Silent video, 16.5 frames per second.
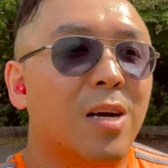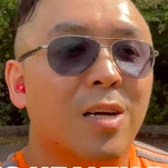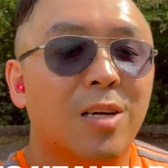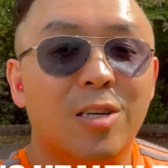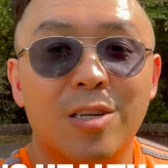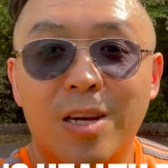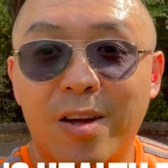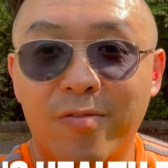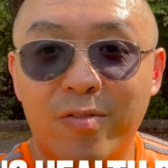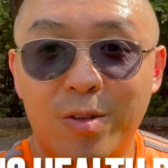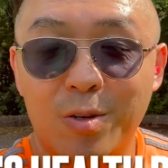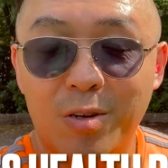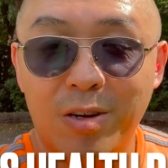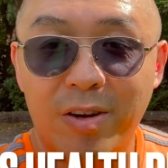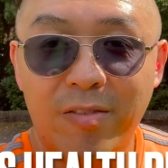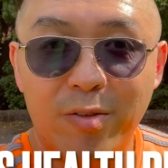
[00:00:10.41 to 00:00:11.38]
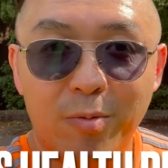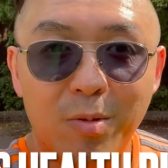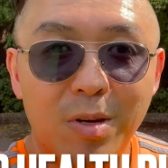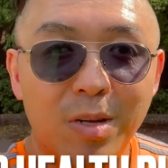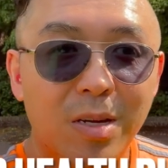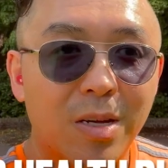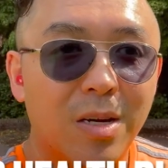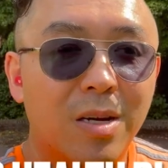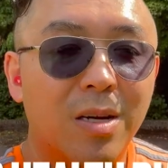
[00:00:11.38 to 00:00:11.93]
Good afternoon,
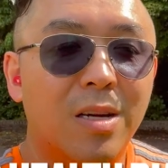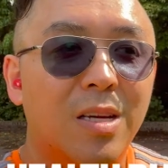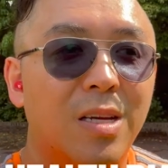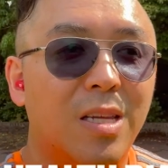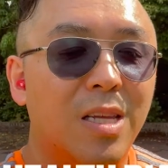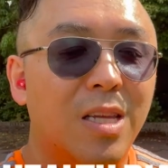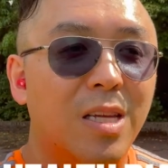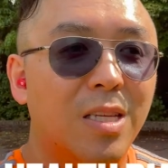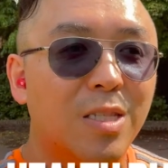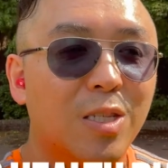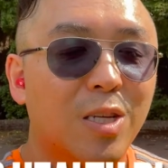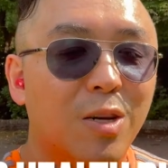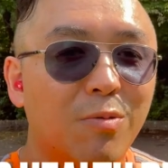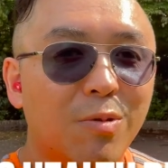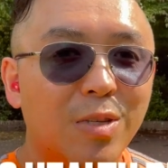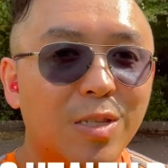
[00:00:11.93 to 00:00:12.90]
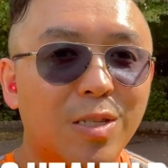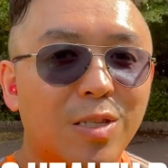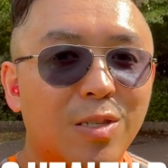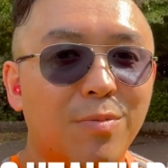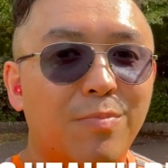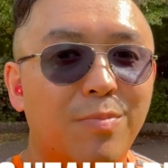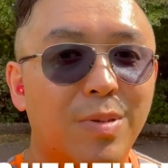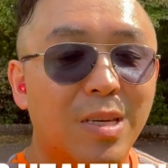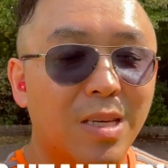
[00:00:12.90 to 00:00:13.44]
everyone. It is going to
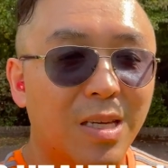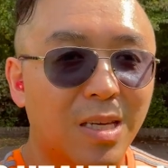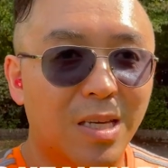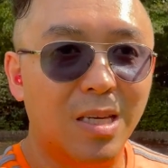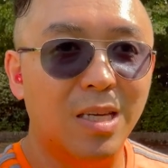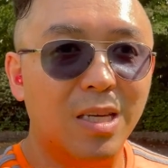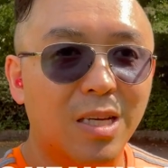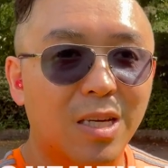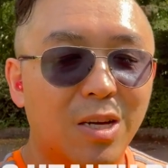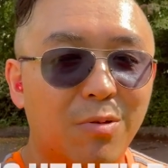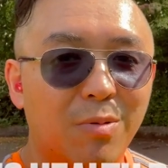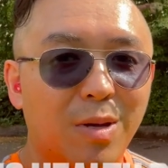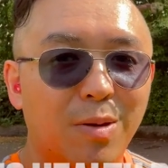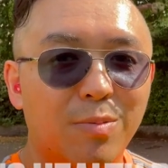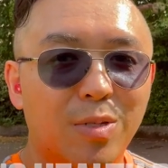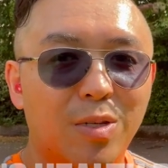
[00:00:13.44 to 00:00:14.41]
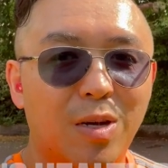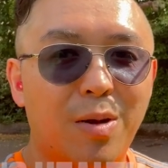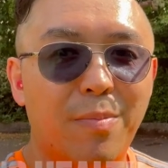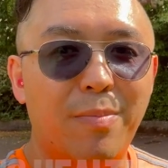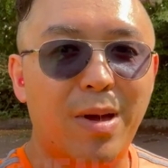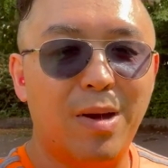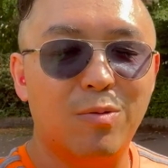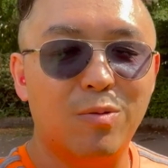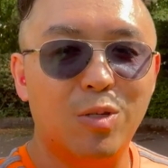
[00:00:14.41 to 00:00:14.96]
be going up to
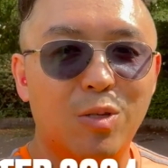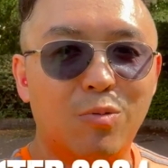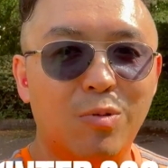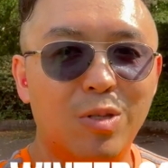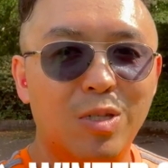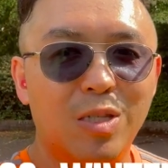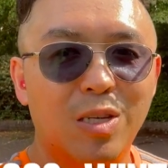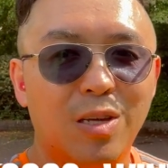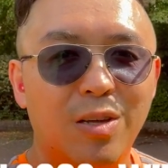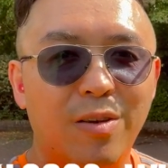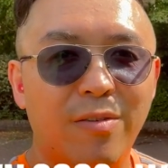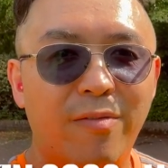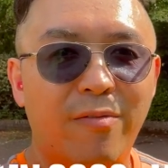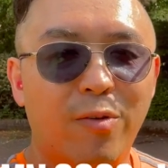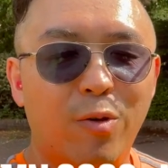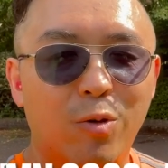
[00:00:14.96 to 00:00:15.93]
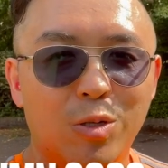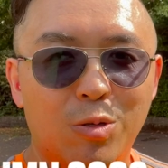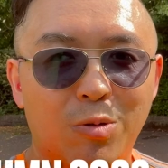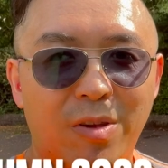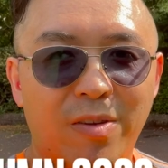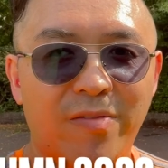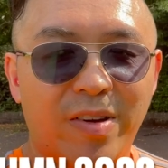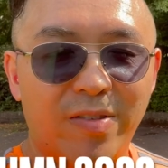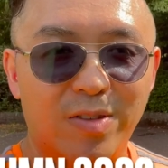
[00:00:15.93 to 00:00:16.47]
about 24,
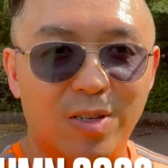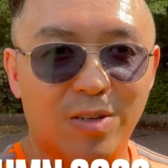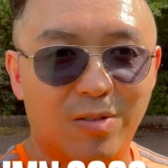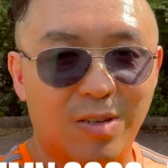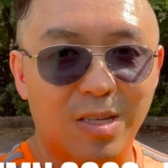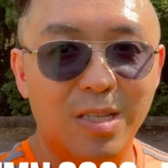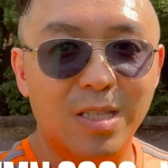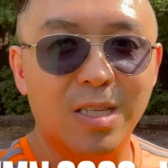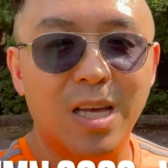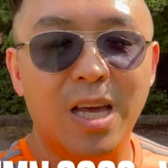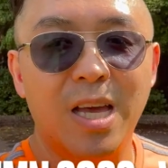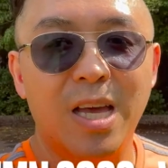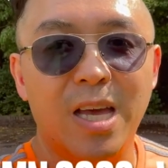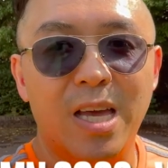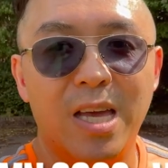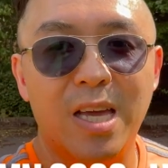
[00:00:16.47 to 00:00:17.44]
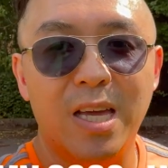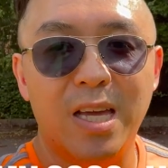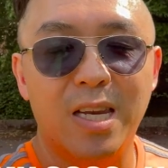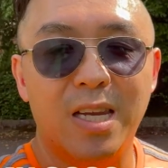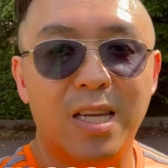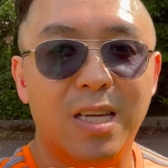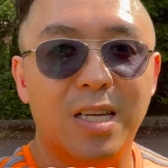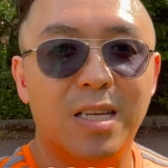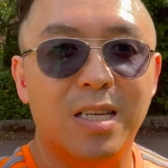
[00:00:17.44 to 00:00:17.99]
25 degrees. It
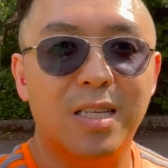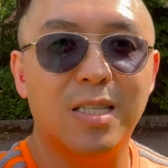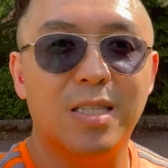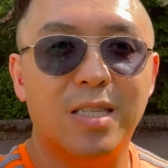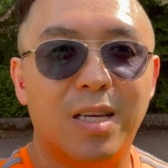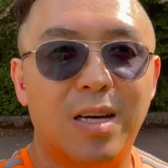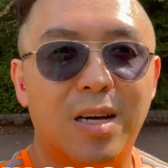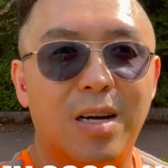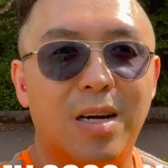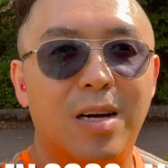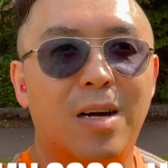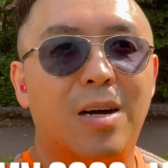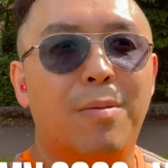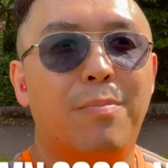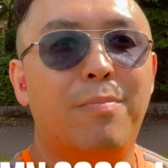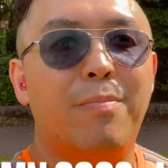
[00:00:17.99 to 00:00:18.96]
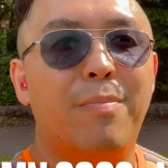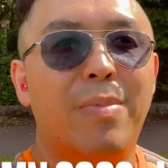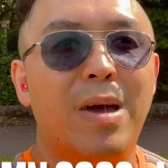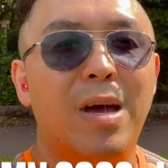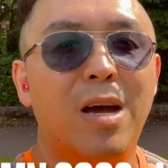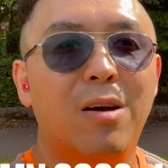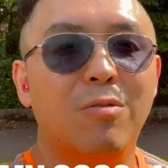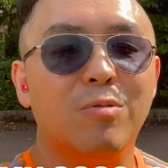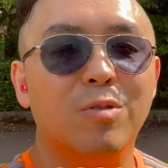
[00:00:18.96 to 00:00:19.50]
is
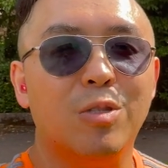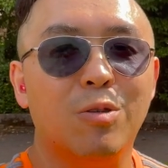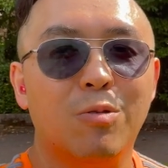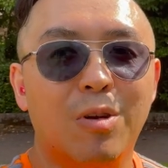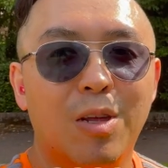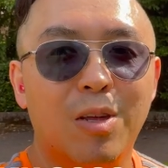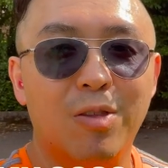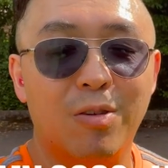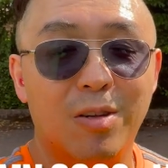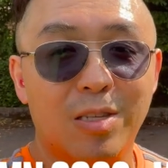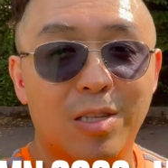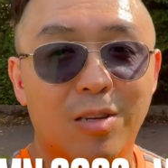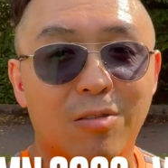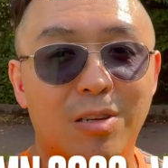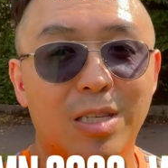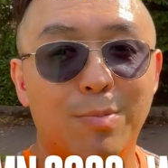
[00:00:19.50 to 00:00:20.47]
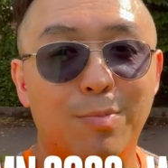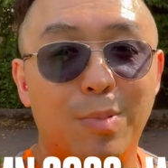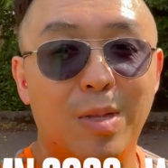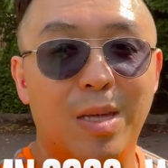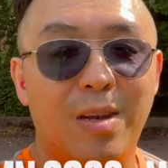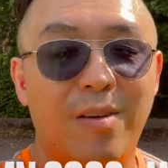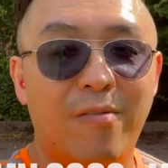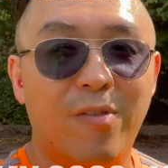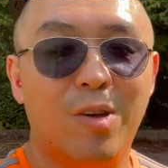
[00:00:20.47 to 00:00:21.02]
about 23 degrees, but
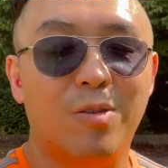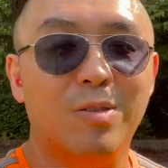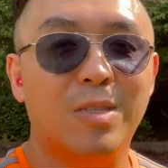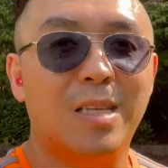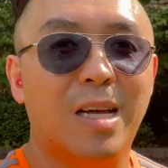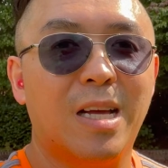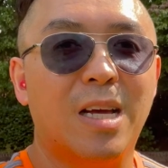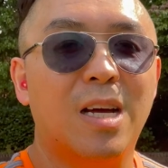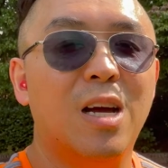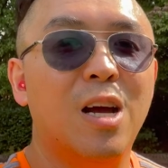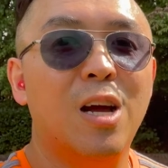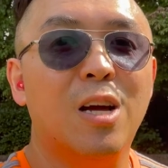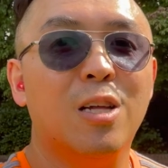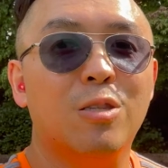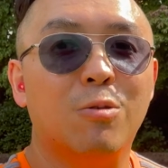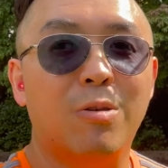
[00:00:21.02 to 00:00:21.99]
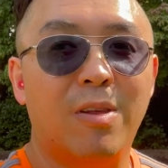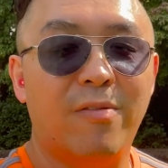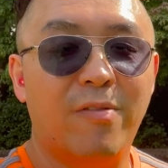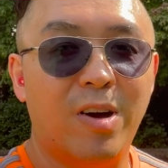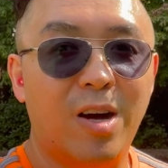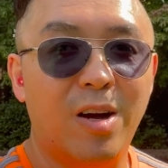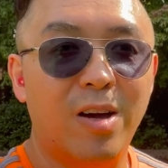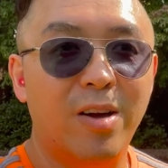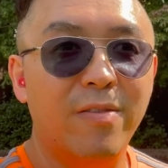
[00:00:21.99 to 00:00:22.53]
then it feels like
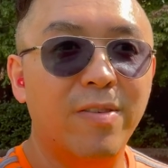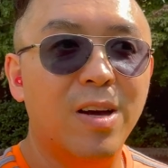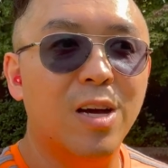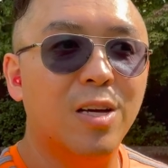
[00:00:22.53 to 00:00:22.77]
25.